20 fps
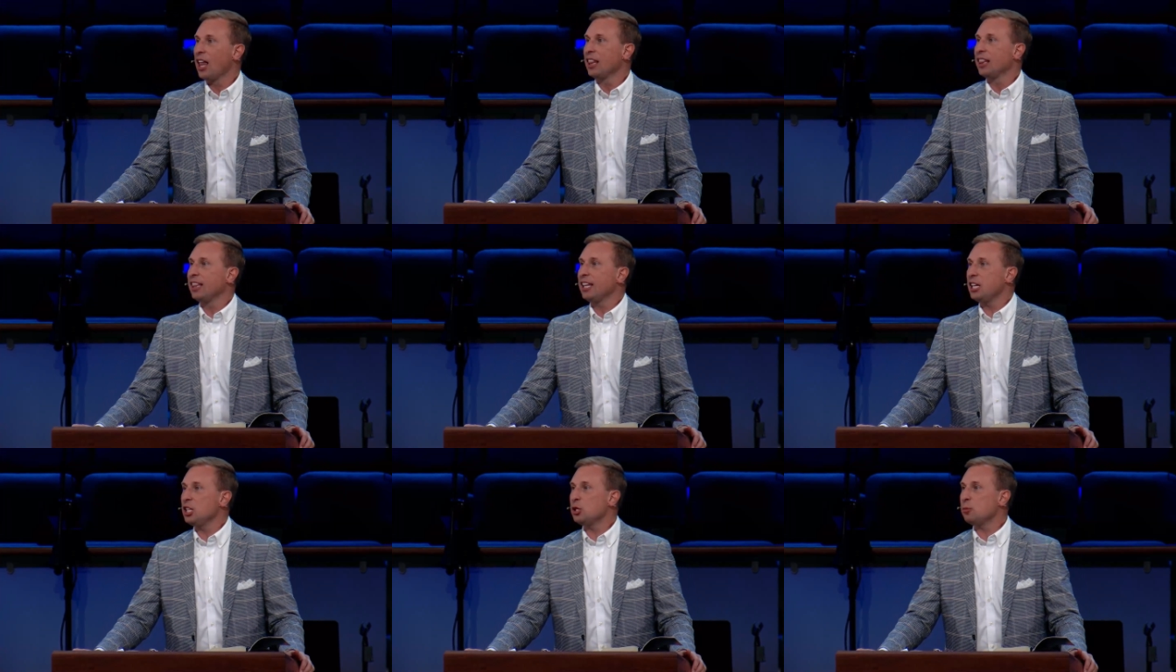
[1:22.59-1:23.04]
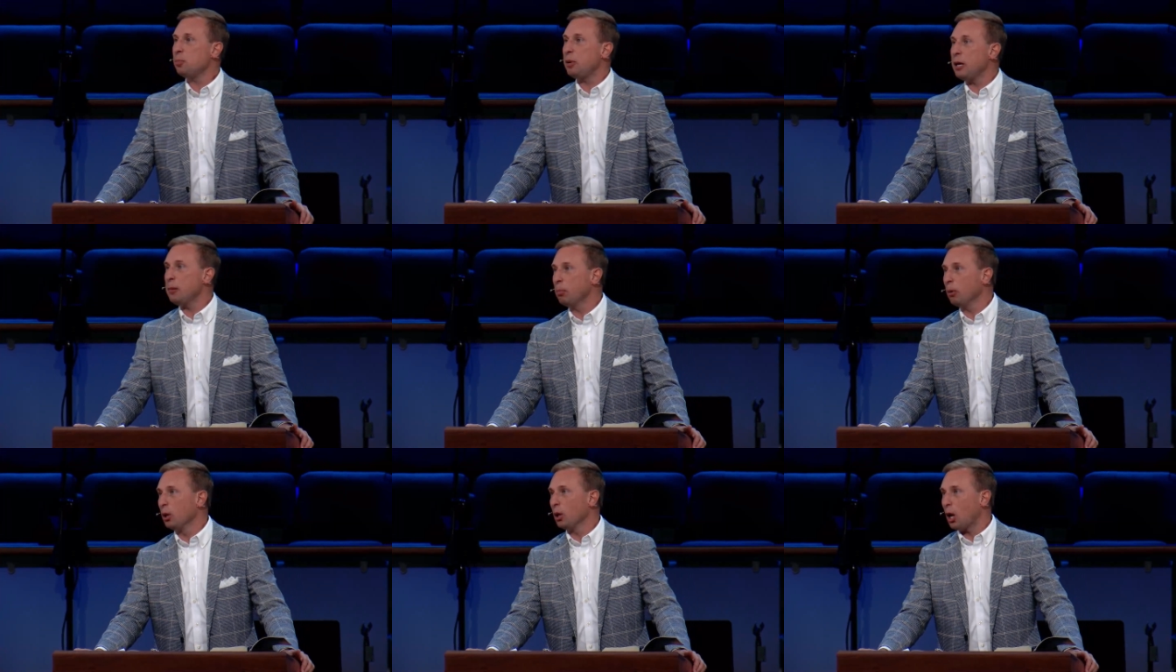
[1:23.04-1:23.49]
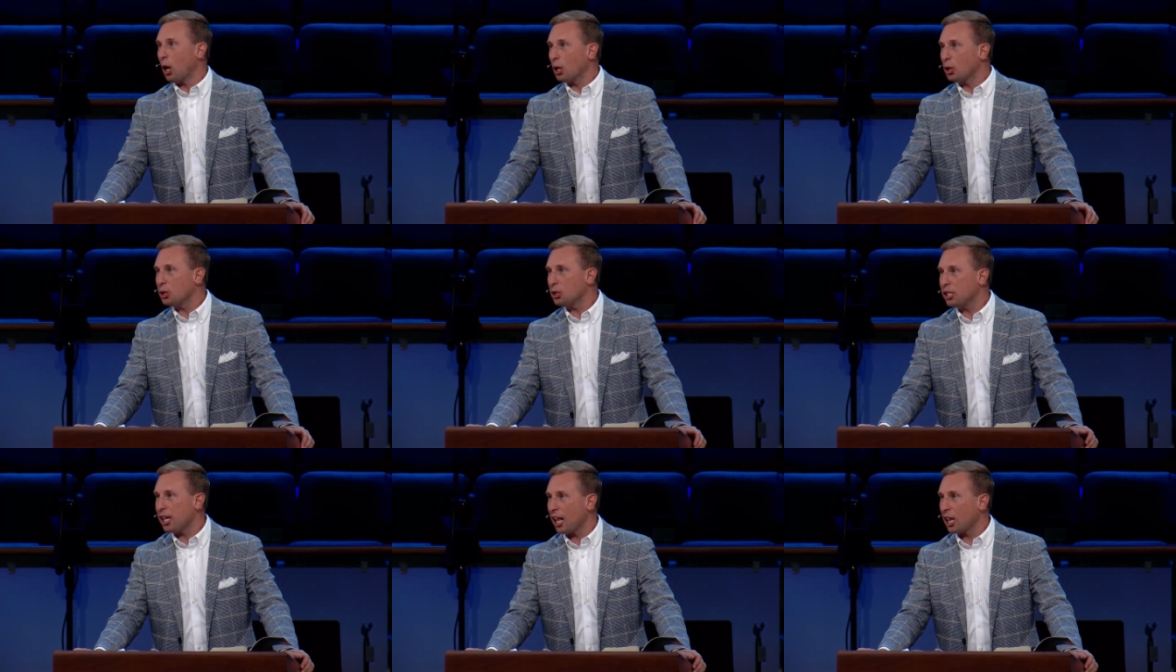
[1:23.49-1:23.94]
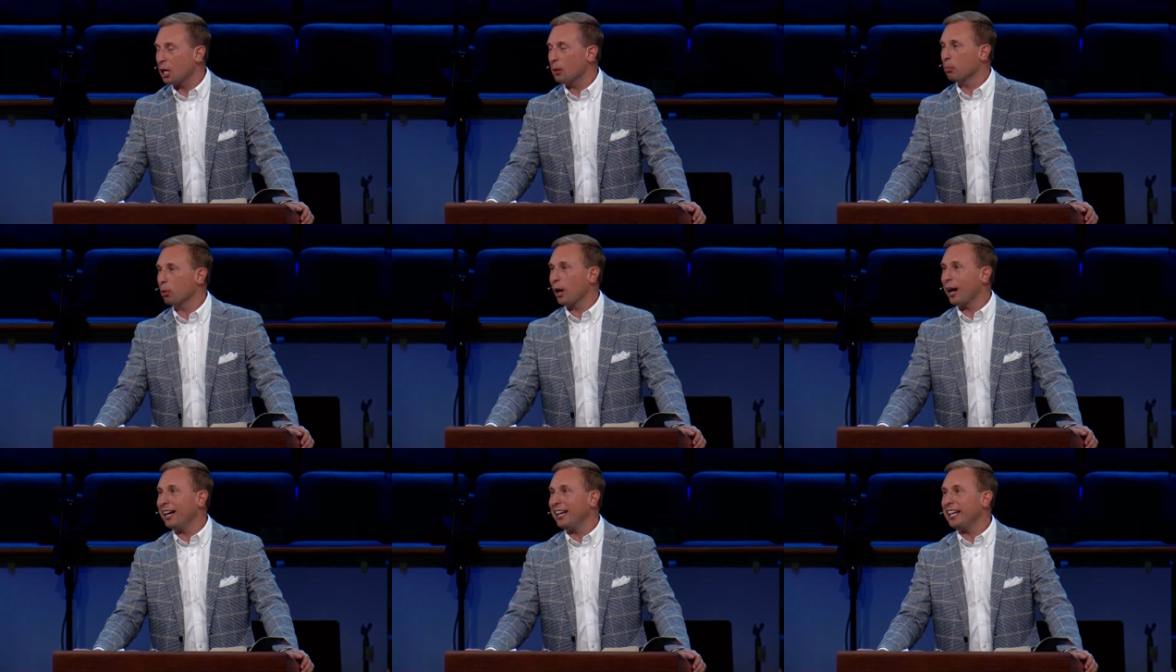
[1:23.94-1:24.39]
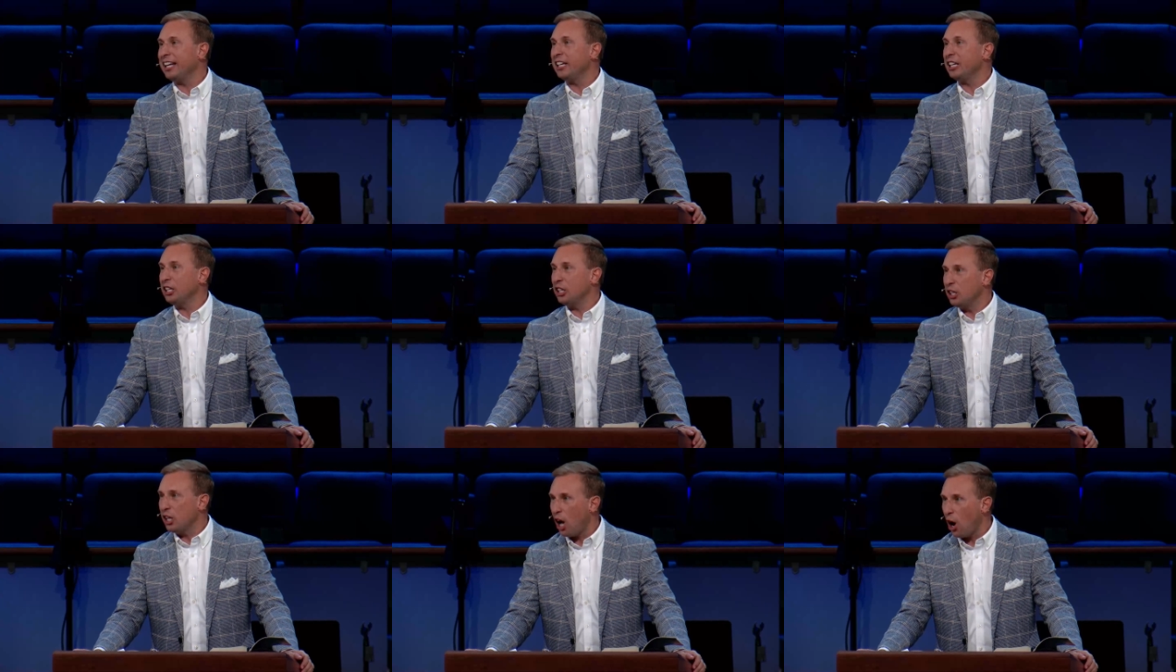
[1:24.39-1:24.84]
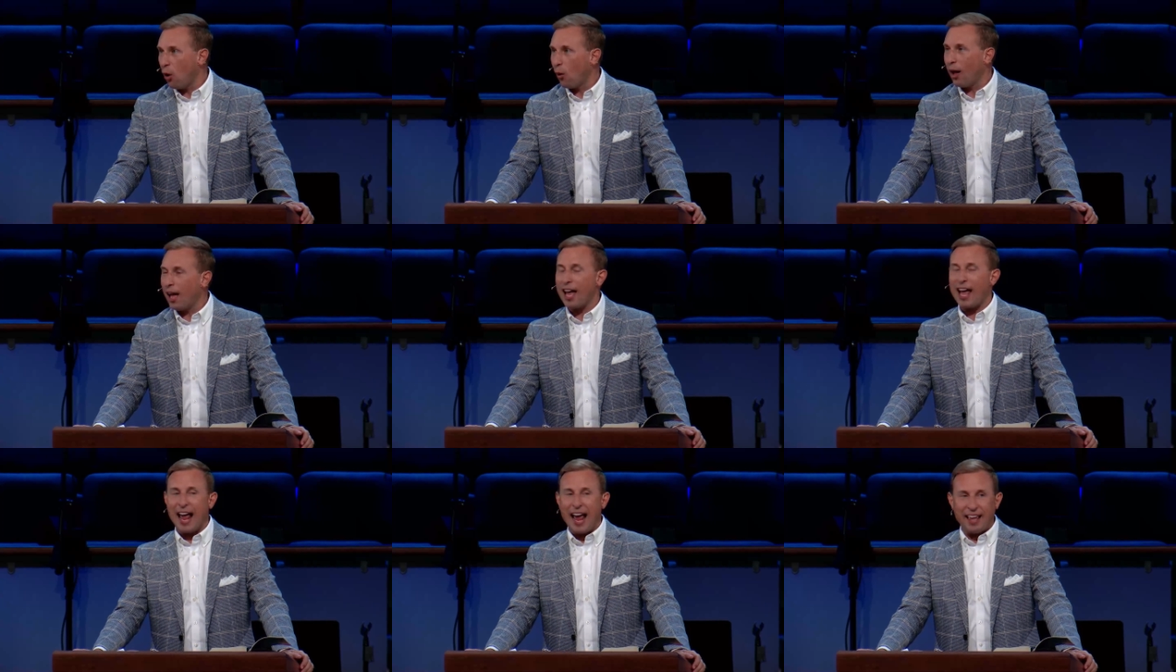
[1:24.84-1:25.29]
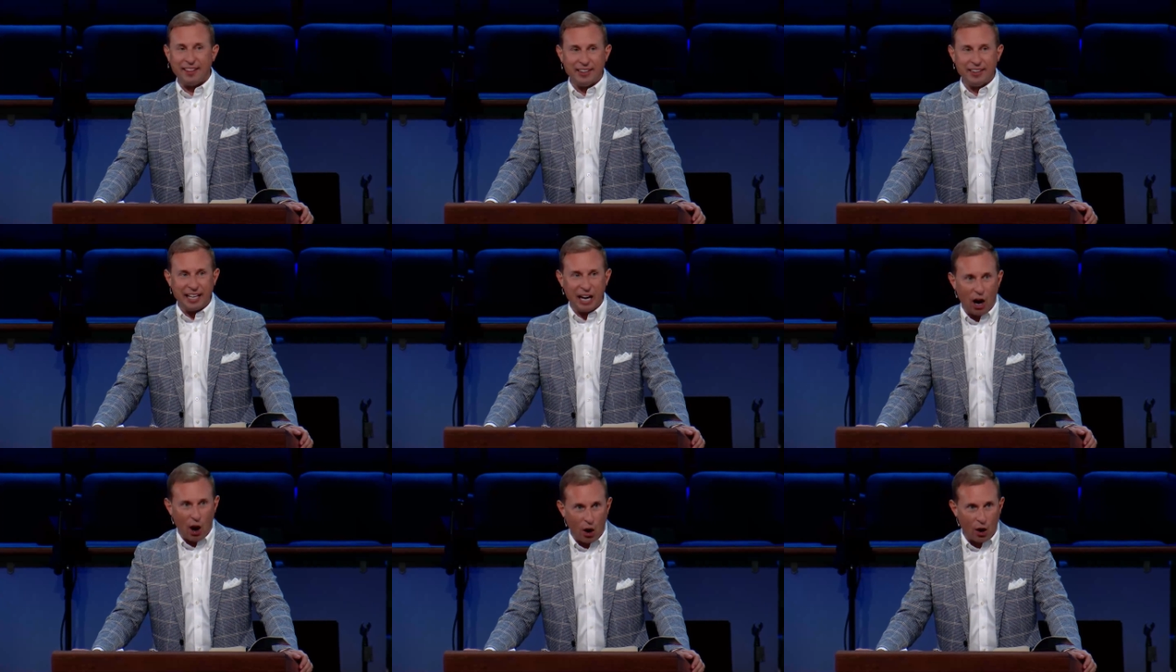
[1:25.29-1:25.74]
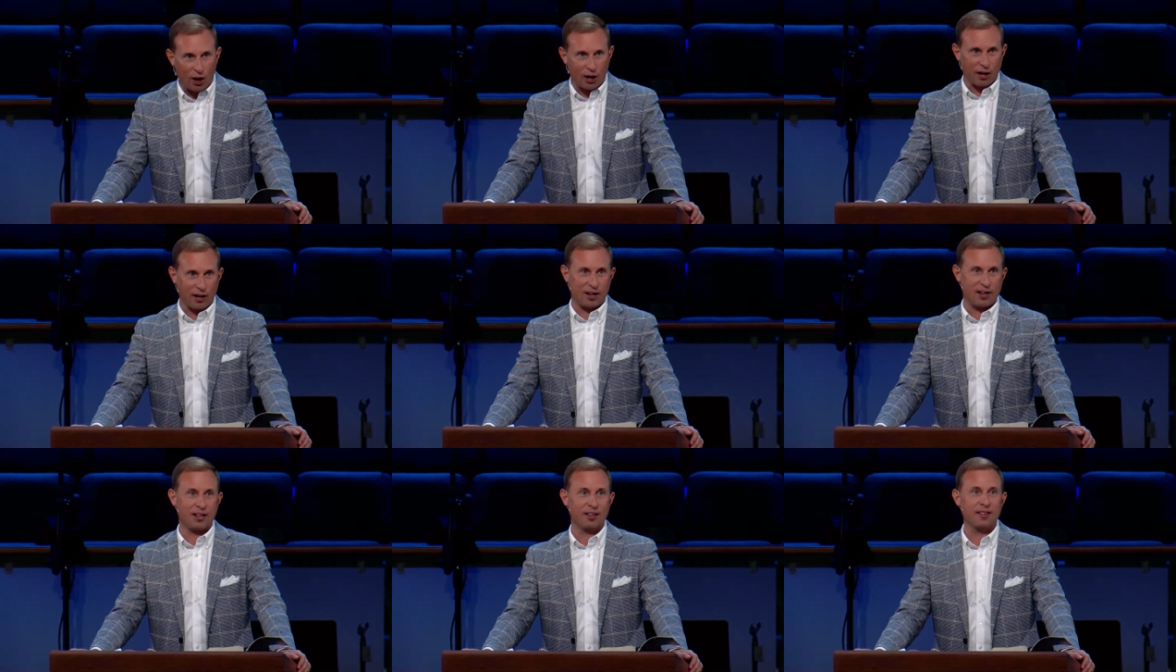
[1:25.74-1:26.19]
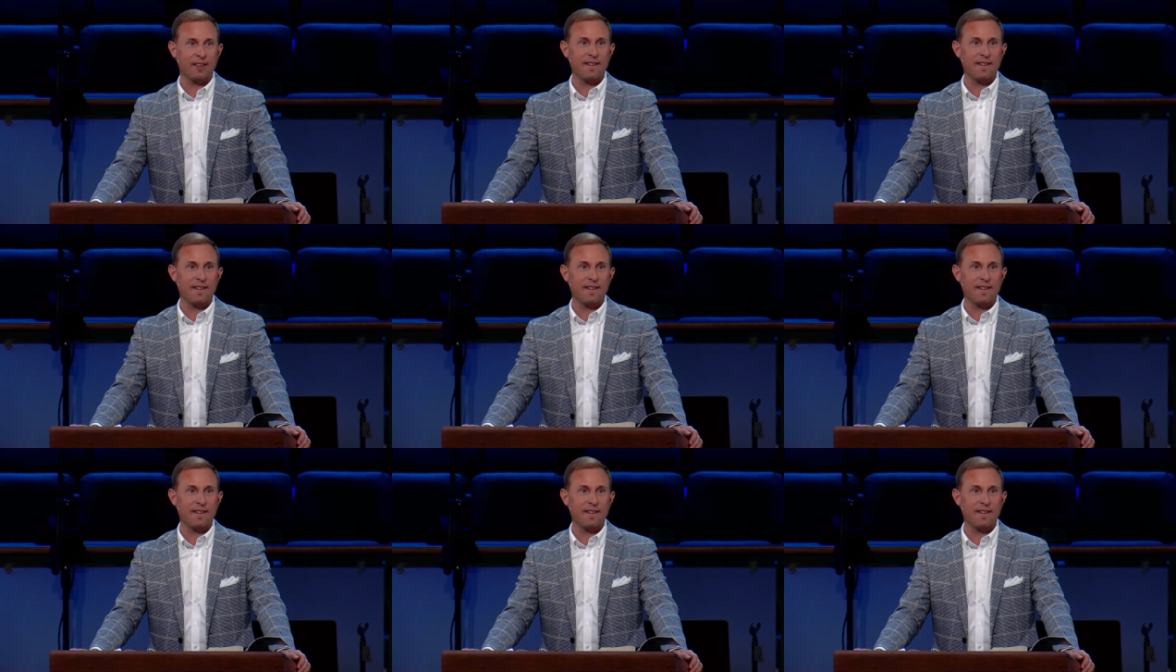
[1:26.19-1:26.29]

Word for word: these people are celebrating Noah and the ark.